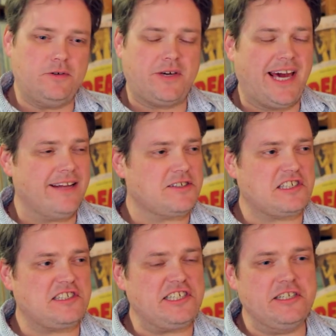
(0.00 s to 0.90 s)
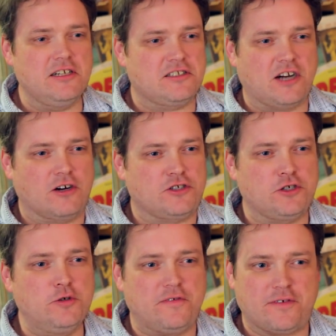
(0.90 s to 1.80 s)
You can't steal
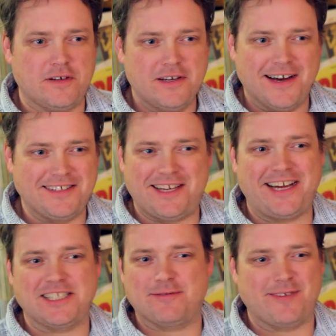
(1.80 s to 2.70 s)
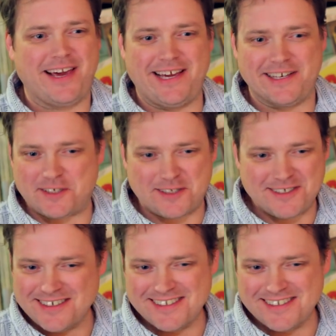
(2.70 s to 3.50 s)
Tartuffe and take it to Vegas.